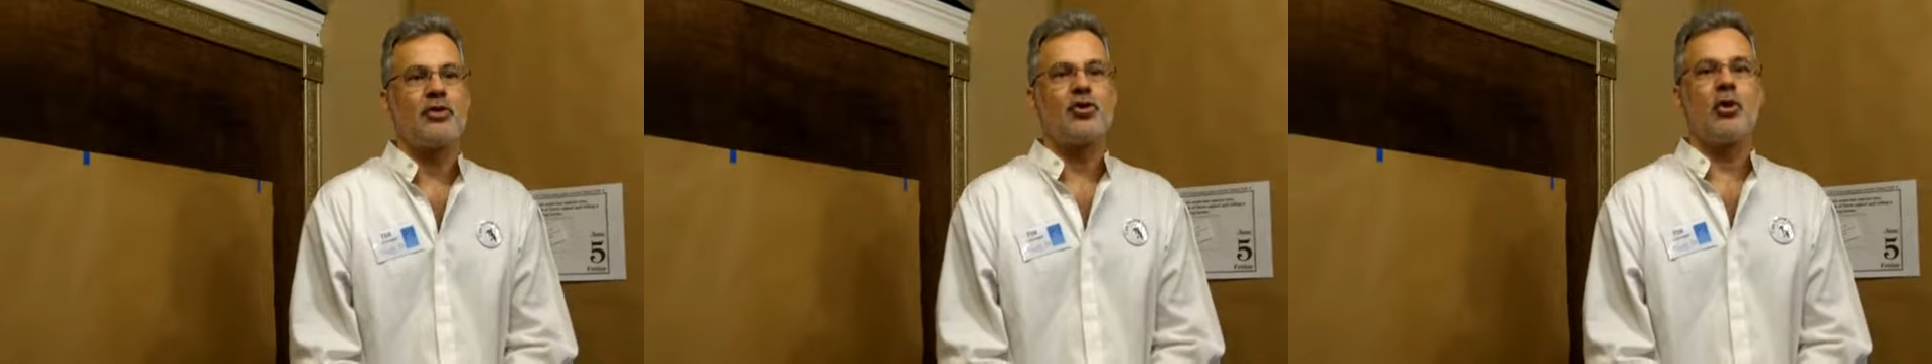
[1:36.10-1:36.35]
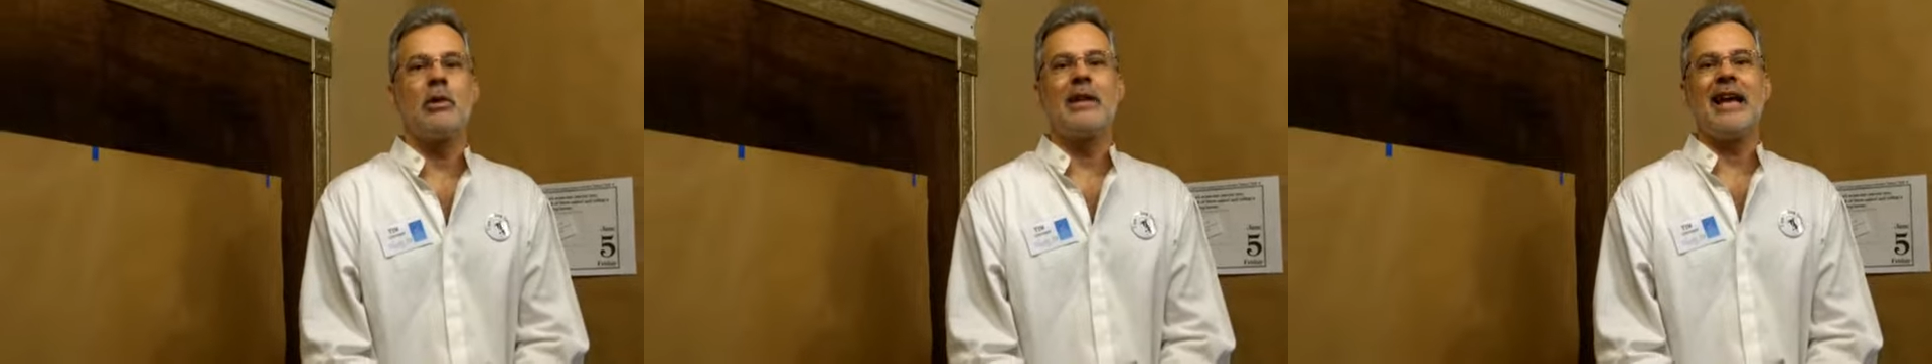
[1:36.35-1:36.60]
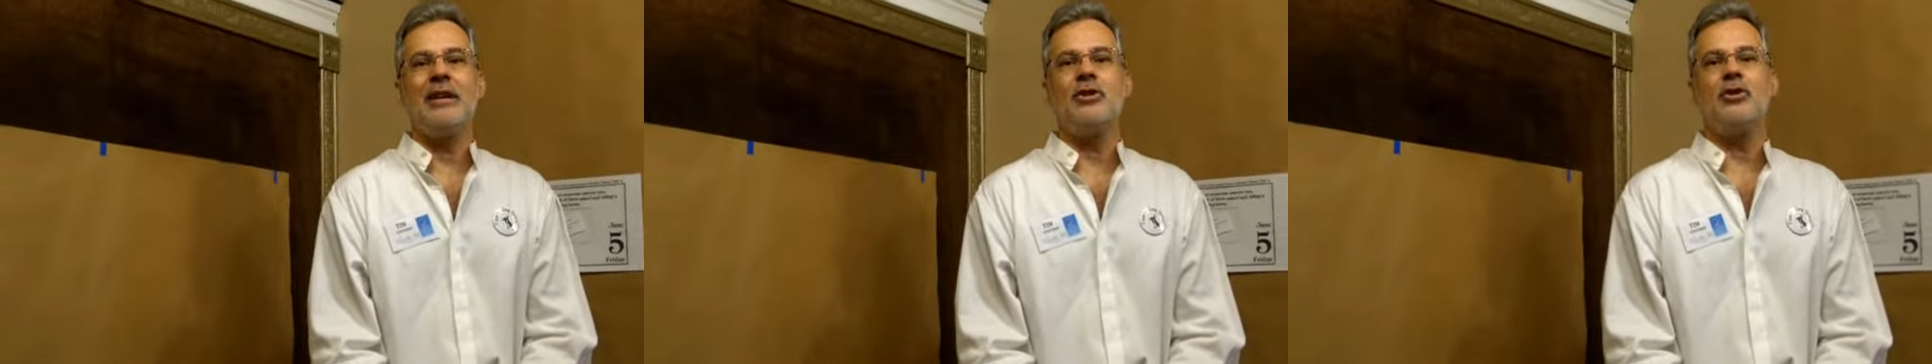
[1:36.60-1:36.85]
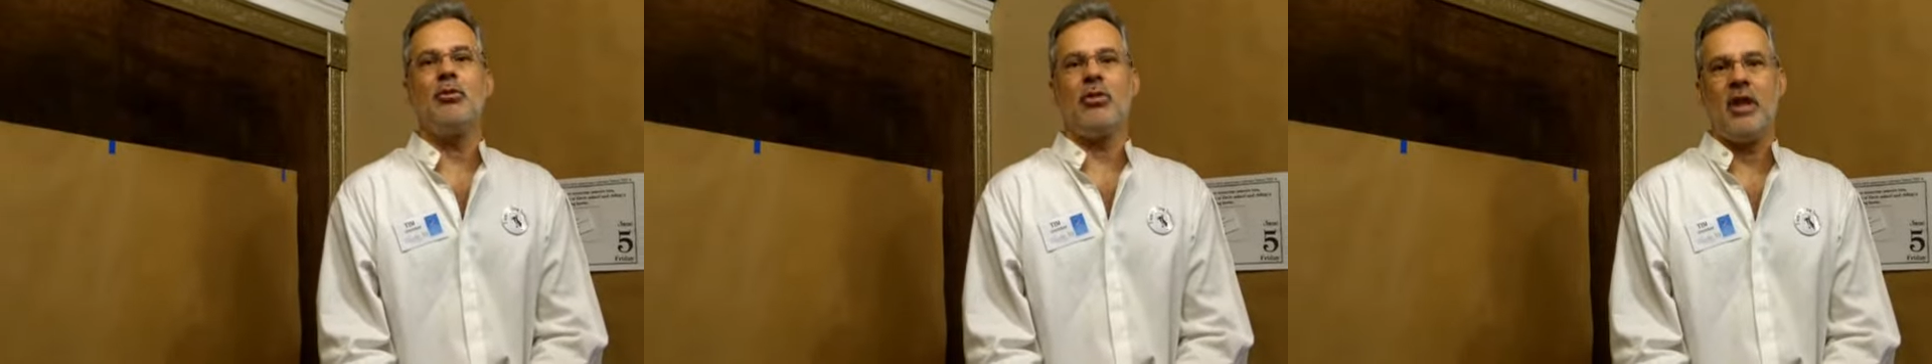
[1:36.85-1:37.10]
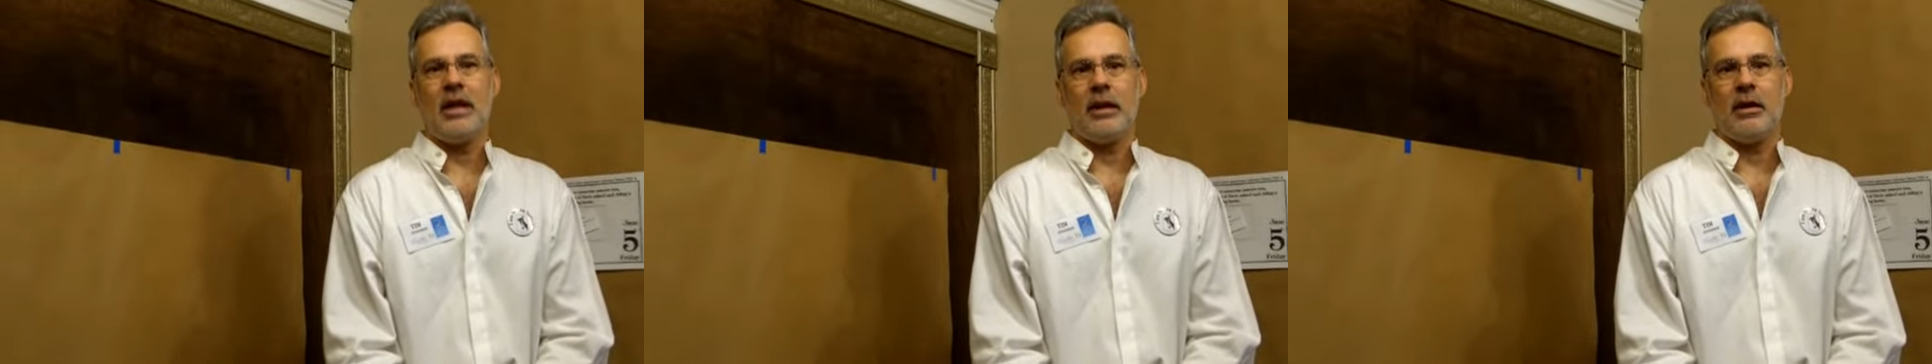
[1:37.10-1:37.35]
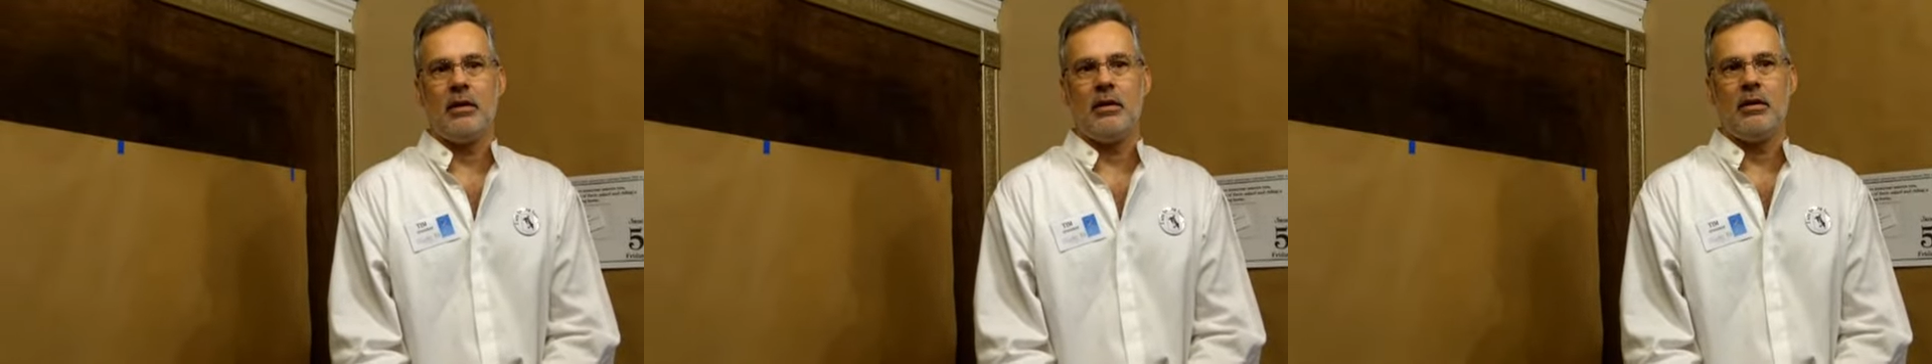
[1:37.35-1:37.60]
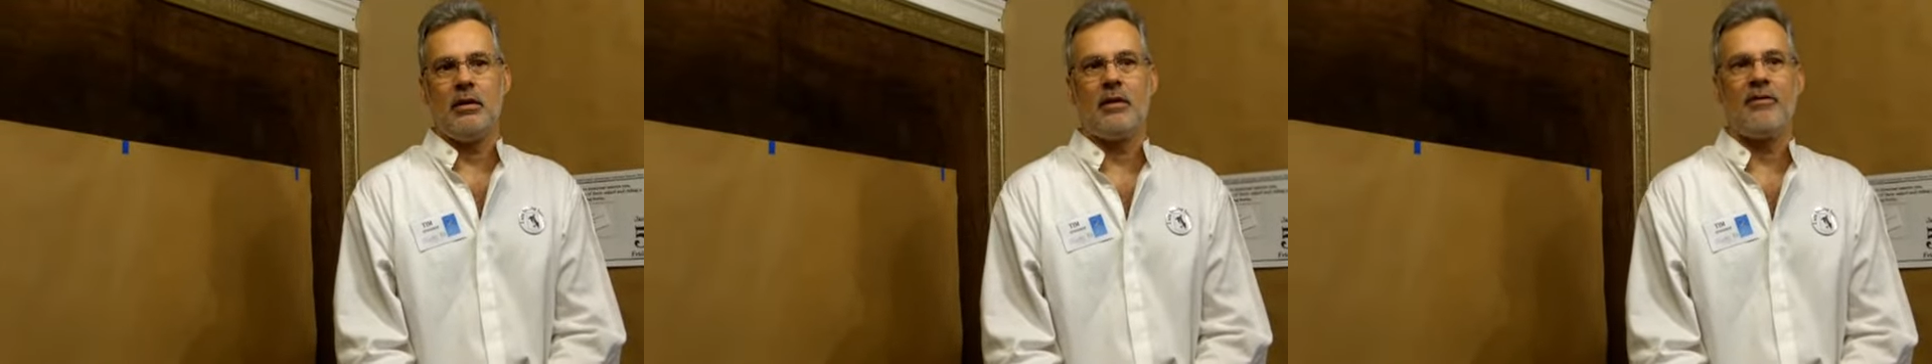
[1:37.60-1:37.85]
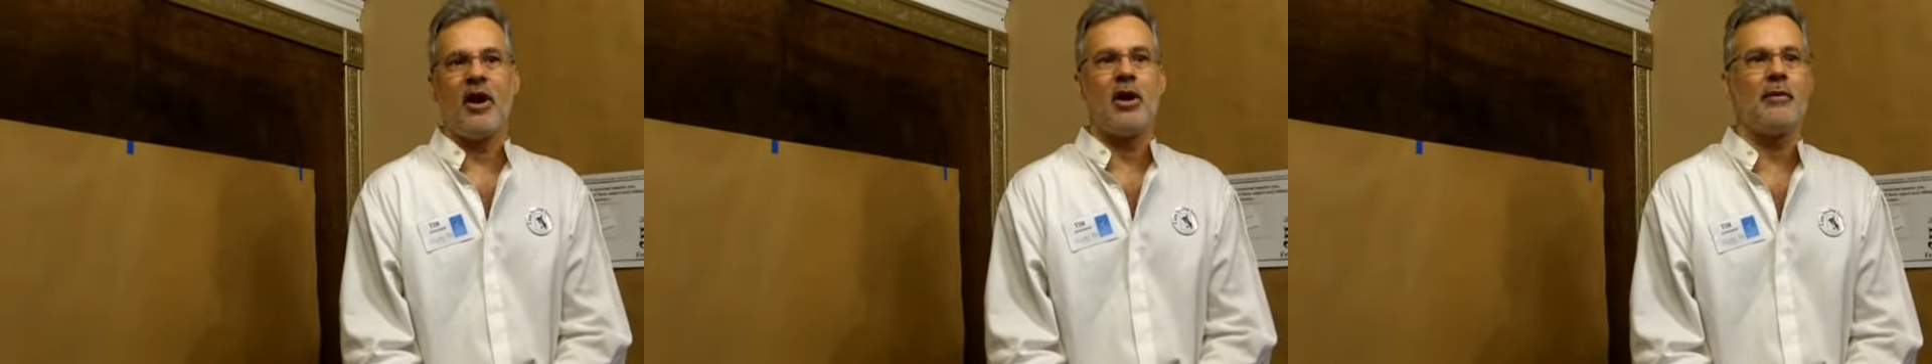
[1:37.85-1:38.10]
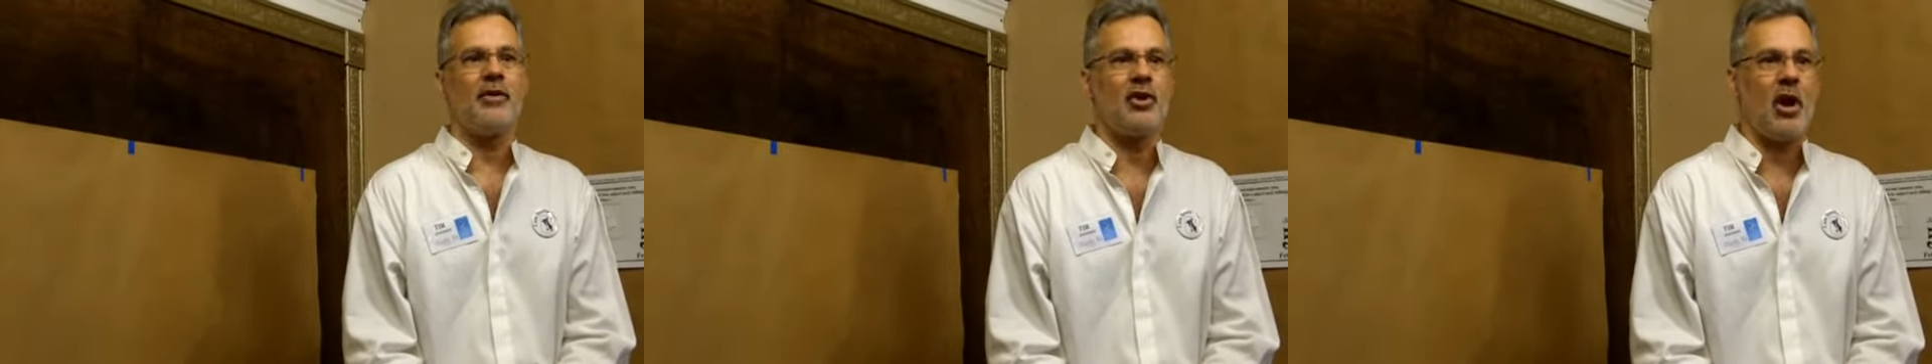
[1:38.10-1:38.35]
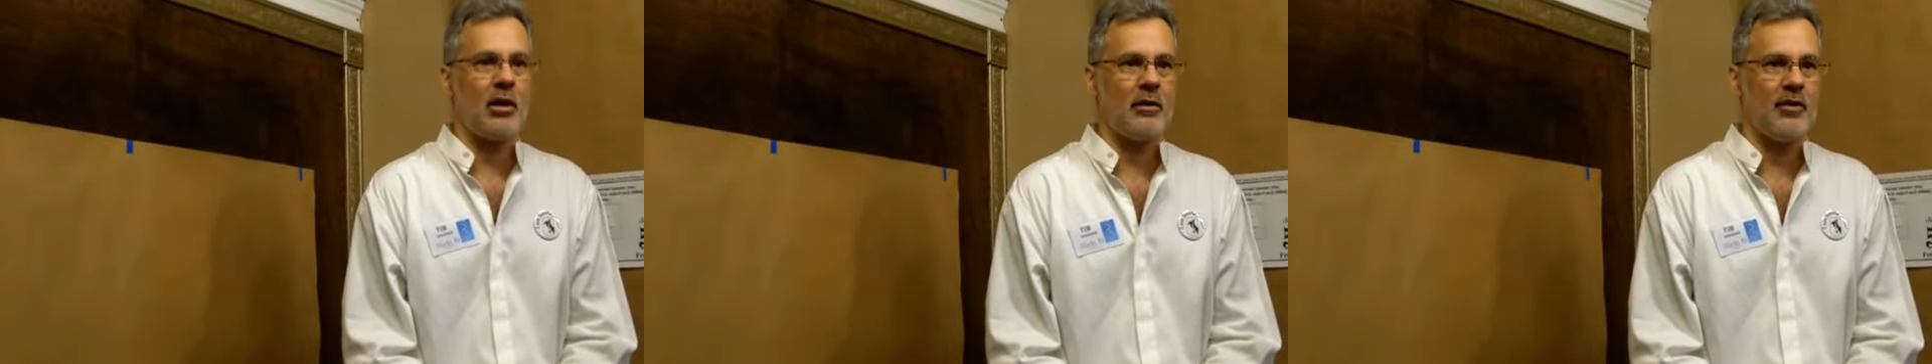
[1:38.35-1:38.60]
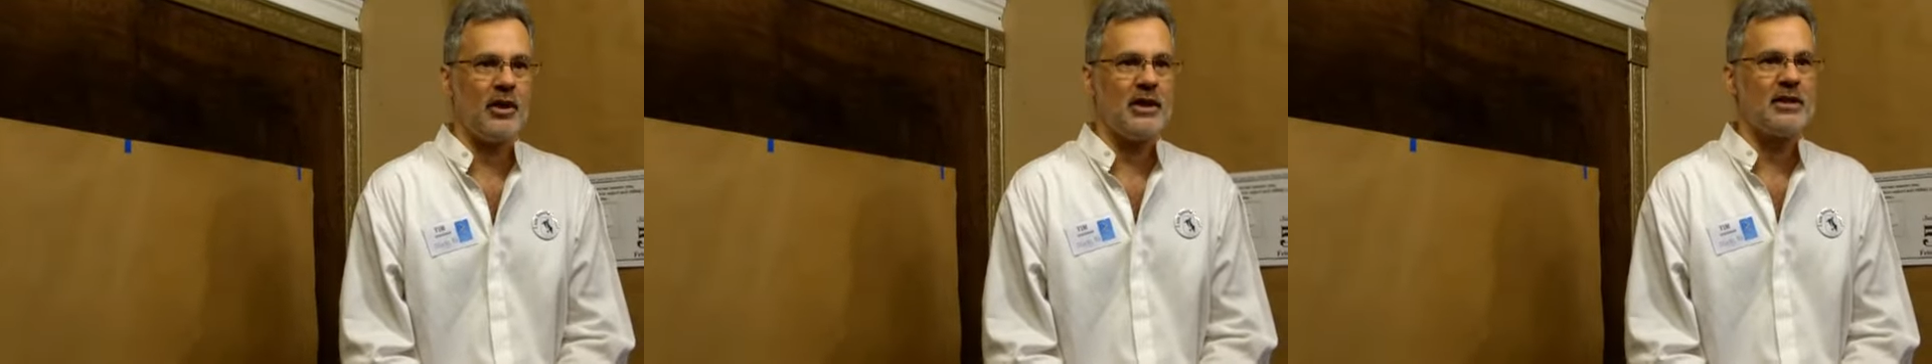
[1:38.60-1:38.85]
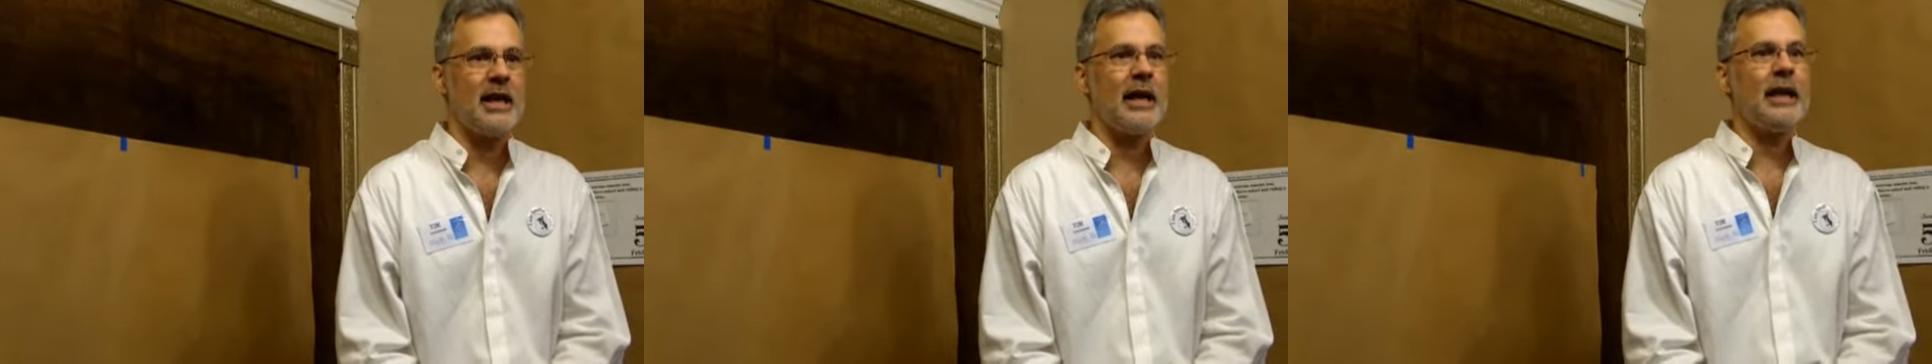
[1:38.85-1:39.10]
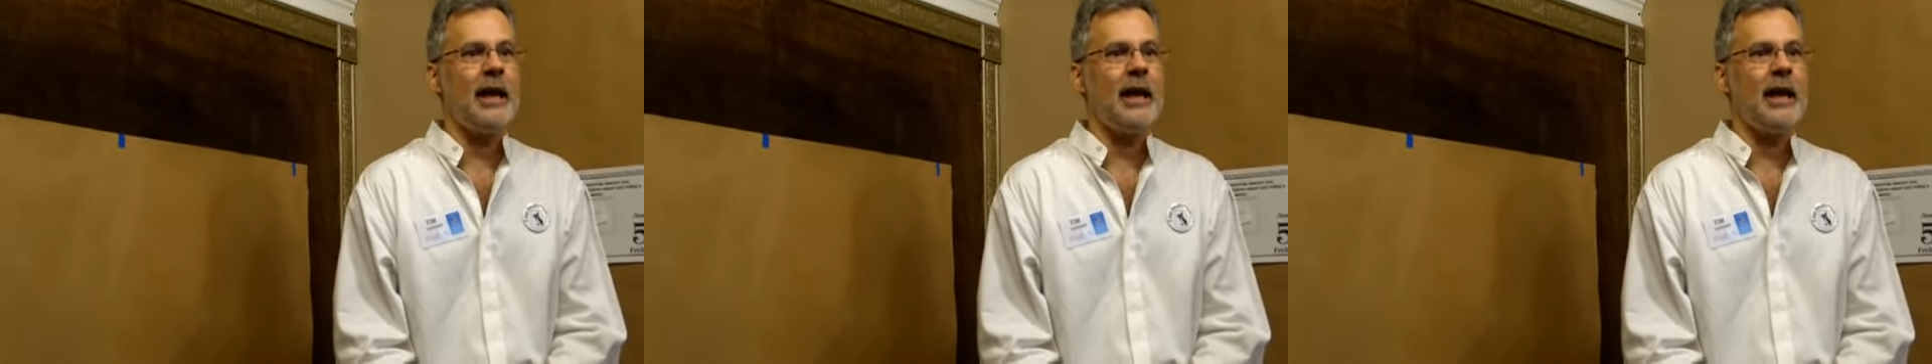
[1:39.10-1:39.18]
So lest you think that fine art photography is get a